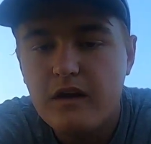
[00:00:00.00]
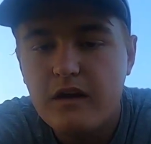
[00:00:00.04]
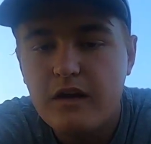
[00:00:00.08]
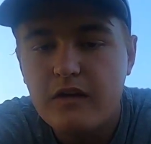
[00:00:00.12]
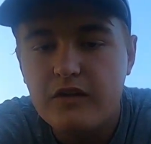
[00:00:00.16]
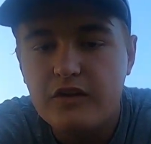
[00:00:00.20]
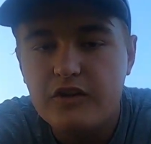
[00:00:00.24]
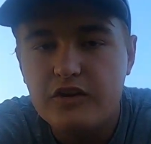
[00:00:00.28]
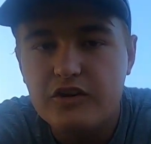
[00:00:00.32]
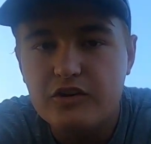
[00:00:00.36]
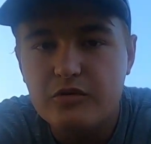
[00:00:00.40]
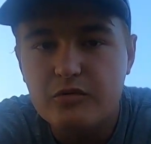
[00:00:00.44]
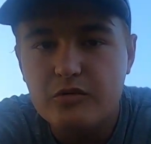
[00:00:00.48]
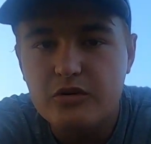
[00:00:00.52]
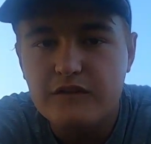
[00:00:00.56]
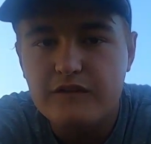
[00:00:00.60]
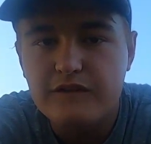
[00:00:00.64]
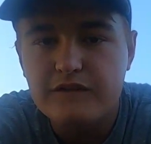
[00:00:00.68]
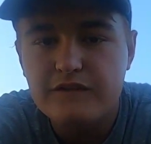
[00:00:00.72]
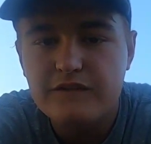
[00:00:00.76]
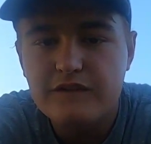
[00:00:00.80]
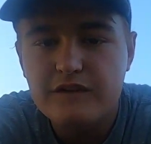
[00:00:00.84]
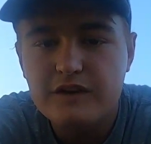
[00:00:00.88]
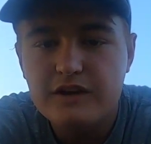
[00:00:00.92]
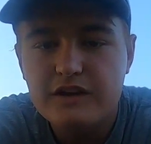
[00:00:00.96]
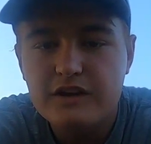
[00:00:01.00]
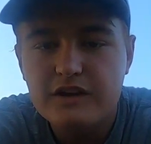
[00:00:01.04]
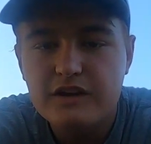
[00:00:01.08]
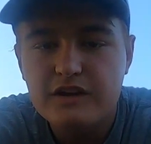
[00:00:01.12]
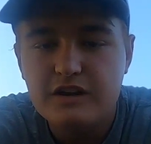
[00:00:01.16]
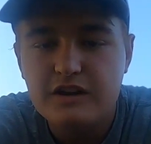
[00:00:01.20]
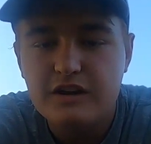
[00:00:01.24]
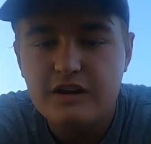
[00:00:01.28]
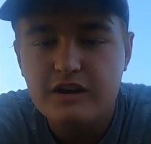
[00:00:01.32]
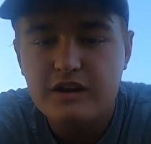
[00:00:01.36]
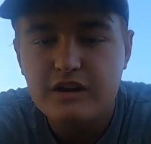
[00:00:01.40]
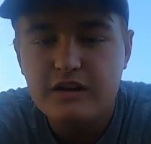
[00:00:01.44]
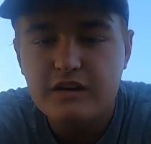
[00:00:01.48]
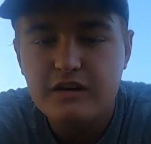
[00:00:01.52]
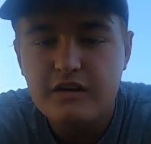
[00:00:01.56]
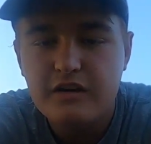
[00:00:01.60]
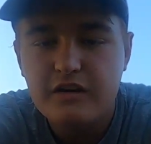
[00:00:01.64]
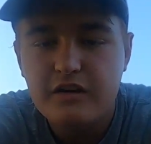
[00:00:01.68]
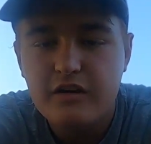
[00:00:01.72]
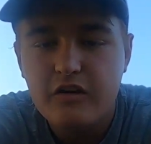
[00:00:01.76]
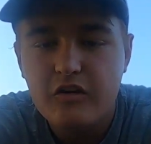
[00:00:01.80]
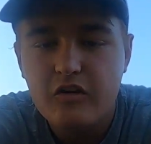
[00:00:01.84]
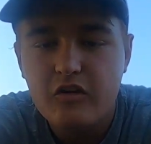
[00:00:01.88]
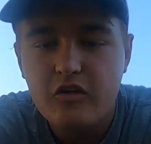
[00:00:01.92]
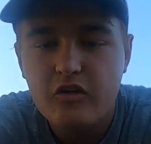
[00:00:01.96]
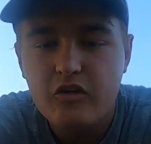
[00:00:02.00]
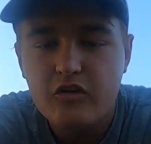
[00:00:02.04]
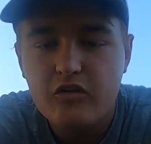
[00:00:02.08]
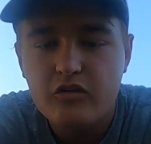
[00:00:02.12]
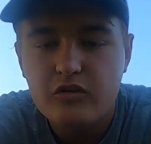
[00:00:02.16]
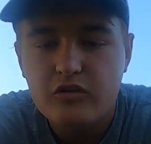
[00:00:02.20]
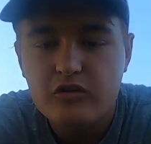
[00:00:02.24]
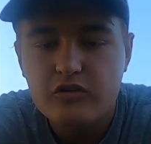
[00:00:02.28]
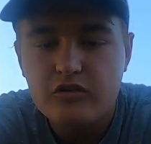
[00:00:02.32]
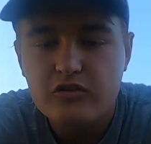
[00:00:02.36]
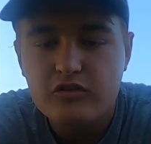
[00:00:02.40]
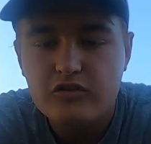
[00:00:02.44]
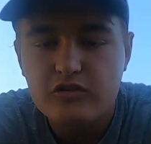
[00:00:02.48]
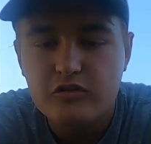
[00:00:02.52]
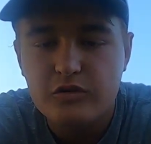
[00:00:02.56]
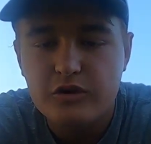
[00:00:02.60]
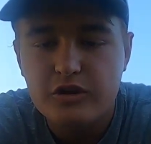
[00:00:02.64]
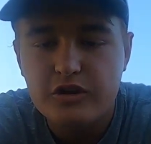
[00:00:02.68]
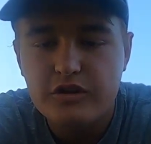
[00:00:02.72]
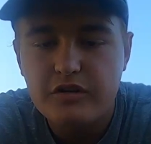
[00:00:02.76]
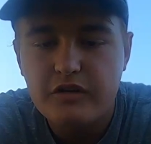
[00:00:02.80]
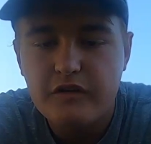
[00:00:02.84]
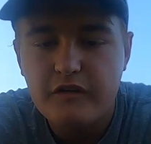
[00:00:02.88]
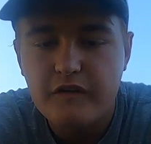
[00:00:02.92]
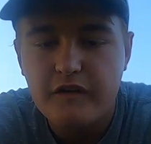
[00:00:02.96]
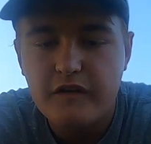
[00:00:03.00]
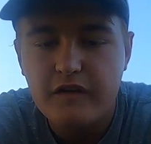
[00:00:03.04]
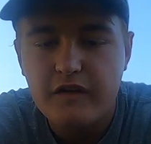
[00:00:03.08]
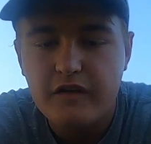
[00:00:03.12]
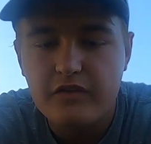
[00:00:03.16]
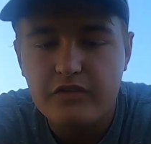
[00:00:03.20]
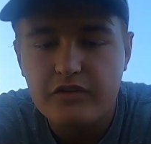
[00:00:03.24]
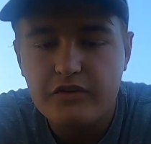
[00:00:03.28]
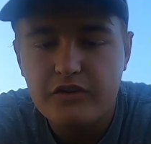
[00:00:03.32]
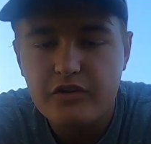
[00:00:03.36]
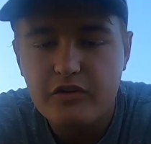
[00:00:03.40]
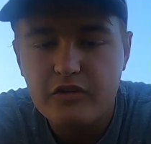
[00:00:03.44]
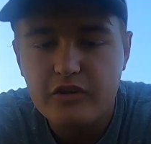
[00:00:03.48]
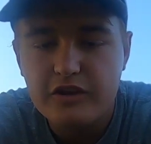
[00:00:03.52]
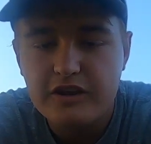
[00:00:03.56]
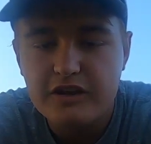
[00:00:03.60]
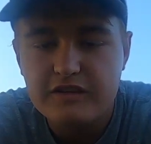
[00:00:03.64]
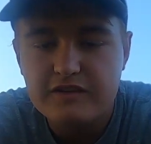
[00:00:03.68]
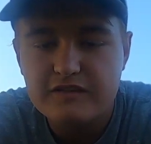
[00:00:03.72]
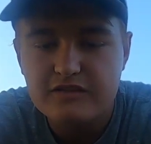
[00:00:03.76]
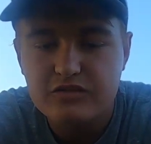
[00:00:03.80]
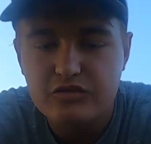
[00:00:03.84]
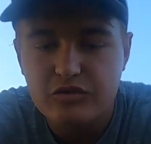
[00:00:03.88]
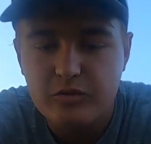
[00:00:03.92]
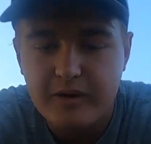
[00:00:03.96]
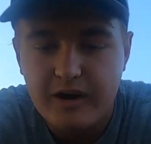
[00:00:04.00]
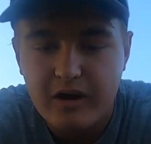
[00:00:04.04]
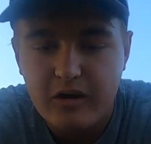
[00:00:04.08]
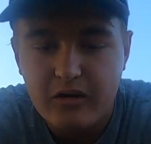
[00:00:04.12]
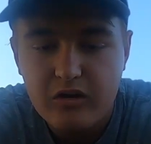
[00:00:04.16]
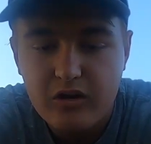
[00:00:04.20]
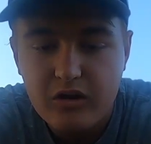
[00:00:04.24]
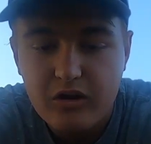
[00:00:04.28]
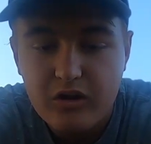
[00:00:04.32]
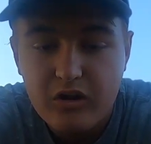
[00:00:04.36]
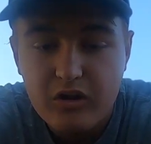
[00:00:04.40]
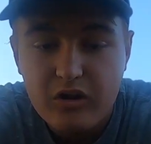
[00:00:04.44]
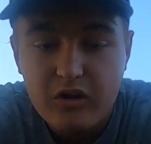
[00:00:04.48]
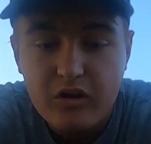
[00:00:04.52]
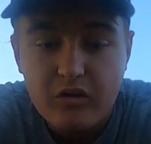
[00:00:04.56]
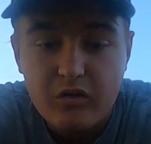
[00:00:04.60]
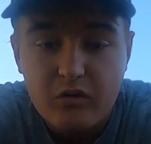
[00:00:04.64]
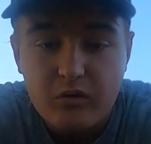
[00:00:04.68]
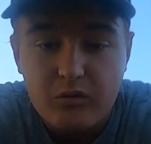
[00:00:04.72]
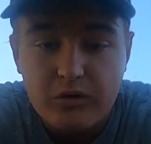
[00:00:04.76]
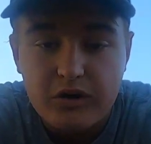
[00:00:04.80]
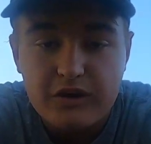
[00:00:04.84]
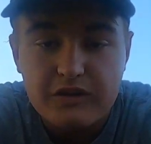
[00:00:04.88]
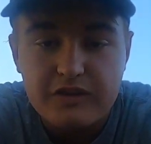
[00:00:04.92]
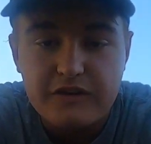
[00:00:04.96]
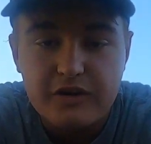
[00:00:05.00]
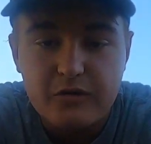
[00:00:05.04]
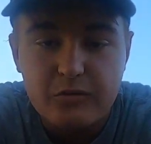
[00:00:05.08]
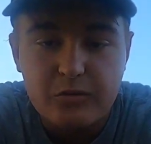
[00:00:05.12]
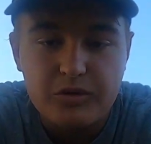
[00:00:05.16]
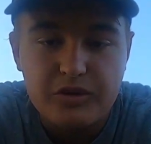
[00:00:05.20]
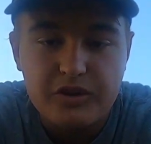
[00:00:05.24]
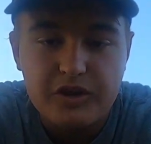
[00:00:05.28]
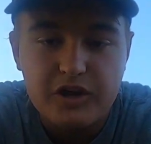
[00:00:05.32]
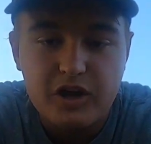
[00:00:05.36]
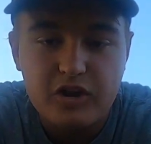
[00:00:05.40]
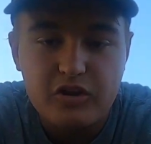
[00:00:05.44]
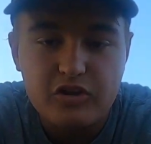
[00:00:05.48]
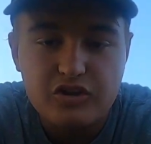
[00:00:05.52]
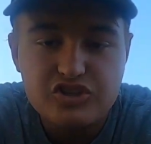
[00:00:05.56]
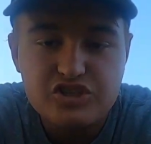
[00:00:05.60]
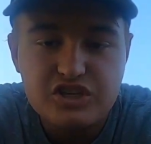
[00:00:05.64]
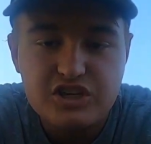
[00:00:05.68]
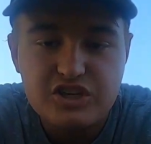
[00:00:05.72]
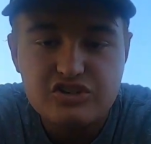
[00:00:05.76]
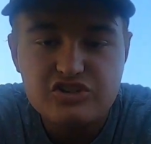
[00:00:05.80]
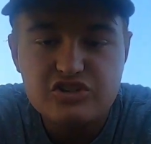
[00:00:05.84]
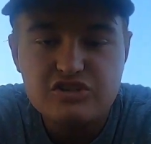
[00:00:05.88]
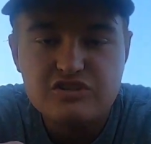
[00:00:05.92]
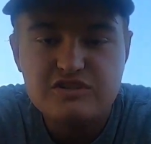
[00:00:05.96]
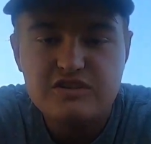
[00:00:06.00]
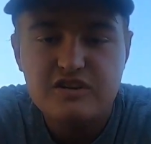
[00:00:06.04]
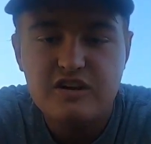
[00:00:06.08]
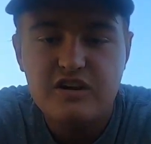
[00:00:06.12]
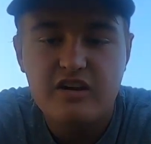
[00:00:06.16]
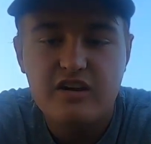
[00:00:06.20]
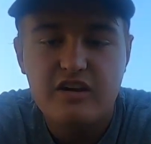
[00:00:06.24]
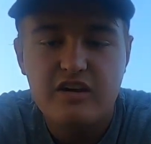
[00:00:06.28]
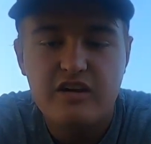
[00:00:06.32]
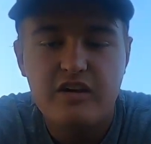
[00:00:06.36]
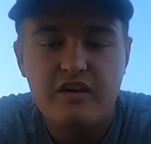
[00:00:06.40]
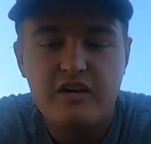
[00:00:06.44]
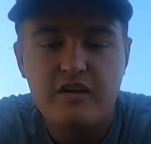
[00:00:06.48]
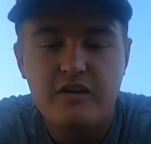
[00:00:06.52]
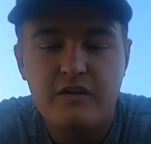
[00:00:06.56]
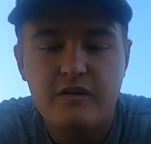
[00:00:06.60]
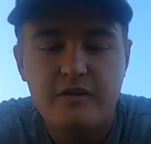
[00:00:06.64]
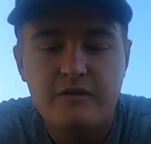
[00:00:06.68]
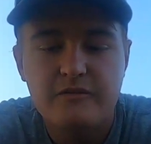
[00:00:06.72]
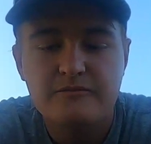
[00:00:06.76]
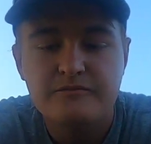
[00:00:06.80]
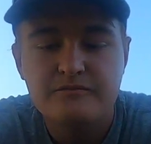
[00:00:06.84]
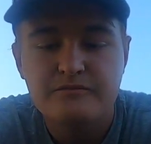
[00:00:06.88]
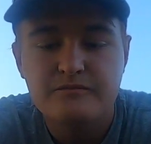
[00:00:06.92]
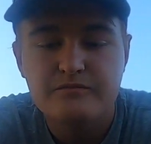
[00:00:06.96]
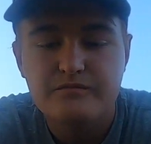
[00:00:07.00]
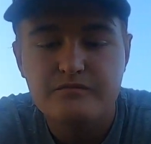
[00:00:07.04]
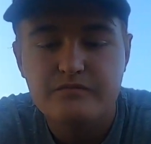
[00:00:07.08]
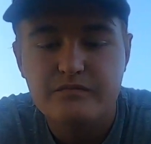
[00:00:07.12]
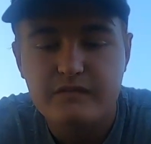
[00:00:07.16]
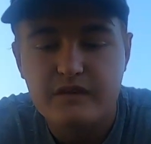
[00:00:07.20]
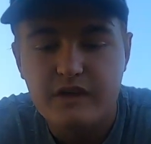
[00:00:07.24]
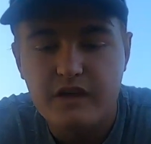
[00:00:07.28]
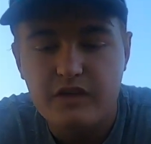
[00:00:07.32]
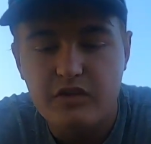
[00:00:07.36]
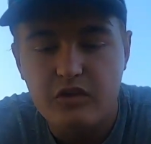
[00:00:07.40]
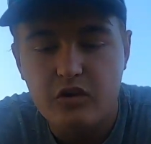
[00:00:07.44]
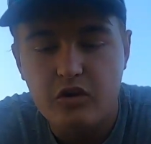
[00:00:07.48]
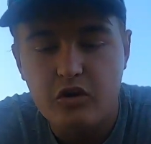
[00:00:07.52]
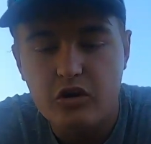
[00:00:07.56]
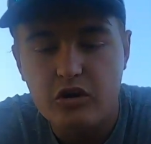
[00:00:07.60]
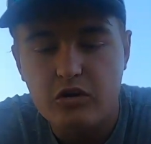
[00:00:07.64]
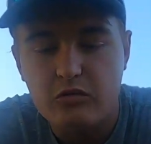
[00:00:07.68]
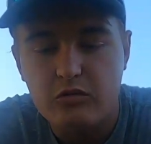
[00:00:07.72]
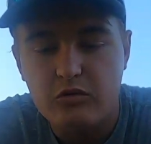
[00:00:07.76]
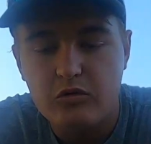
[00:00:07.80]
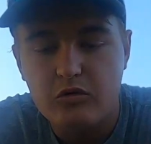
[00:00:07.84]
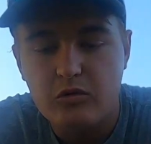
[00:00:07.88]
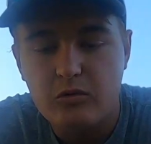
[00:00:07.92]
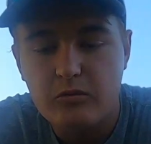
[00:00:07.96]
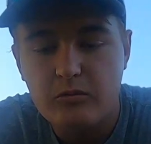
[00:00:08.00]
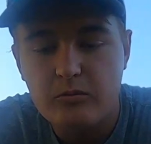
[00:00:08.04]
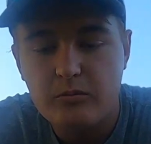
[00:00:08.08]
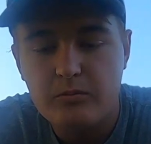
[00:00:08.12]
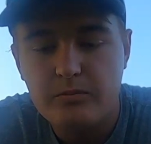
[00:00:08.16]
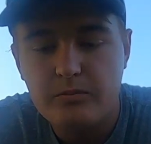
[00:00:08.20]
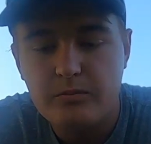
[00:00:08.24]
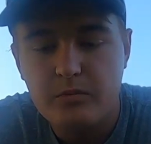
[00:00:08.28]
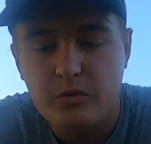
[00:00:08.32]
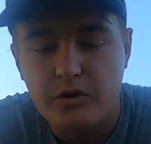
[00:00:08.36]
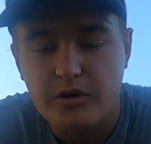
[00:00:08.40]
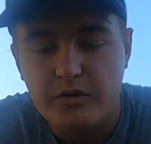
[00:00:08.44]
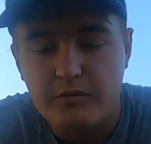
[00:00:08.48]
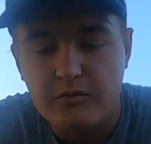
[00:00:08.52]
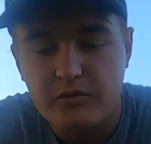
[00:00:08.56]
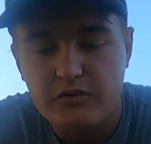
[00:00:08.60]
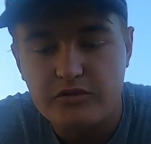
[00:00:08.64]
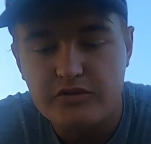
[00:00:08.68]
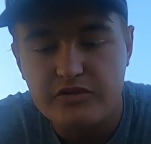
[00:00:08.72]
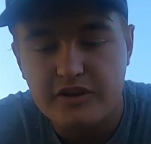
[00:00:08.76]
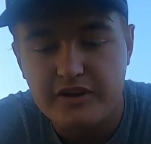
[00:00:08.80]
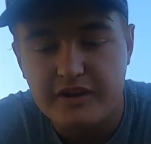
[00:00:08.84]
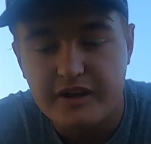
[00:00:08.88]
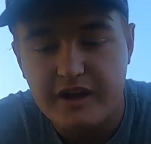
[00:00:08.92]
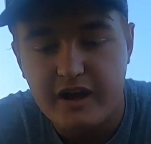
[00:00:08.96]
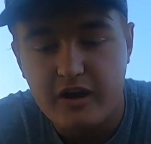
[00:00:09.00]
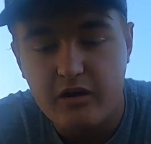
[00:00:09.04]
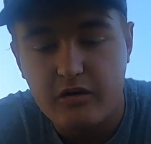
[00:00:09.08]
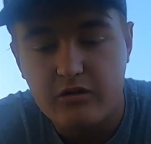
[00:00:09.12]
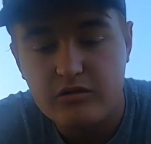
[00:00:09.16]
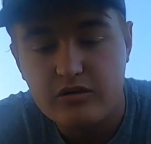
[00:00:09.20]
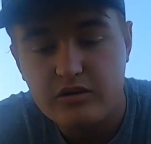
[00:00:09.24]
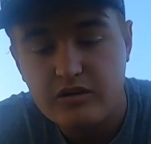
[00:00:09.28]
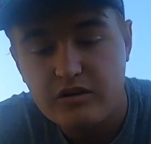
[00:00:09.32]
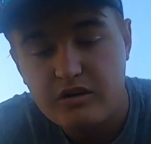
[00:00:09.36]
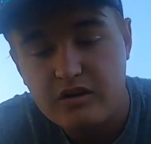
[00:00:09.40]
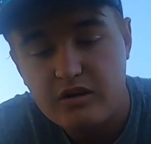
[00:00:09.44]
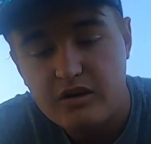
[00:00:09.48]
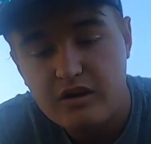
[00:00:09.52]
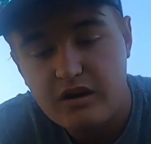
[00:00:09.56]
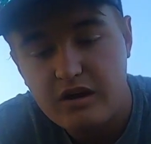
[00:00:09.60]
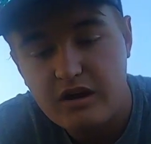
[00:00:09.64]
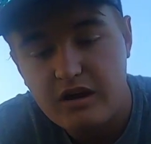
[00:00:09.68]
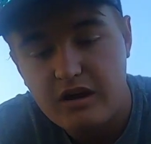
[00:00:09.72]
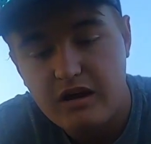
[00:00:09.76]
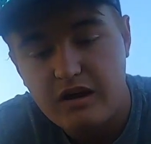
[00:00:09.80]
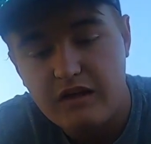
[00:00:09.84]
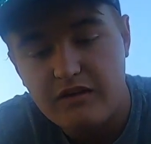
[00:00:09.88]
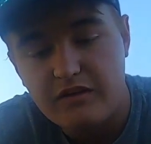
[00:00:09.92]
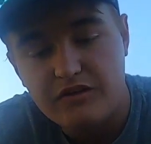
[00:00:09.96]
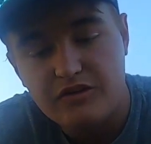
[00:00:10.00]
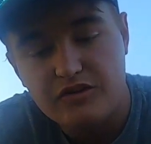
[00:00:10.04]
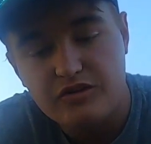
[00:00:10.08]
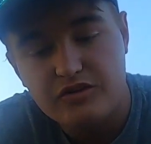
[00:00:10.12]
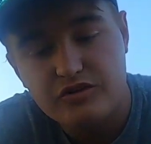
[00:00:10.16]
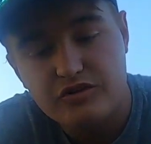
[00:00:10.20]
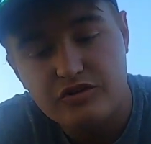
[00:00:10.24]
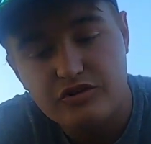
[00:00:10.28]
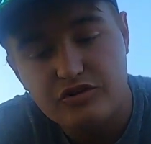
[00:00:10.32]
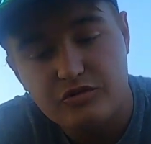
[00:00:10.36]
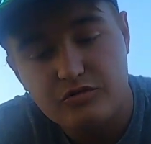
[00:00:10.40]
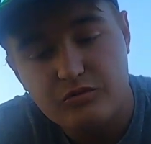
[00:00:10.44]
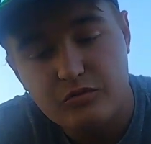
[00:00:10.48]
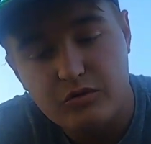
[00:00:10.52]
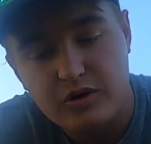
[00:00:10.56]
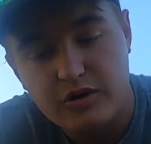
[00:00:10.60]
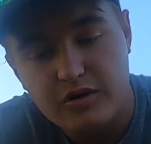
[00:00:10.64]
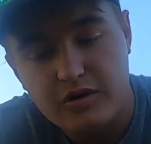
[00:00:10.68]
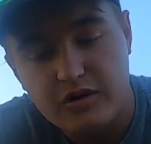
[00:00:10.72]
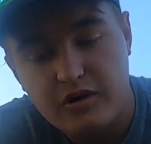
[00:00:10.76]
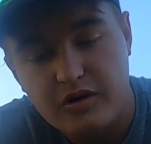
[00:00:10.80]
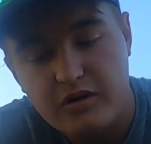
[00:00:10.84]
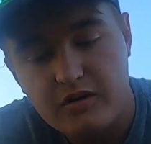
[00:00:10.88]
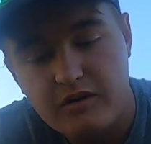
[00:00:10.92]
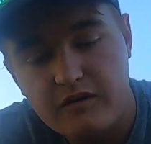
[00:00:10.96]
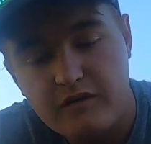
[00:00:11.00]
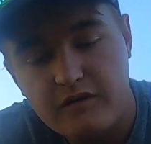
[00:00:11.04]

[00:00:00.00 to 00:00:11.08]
and then you want to feed it in to it until it gets to about right there where the color changes, and the hook point will stick out, and then you want to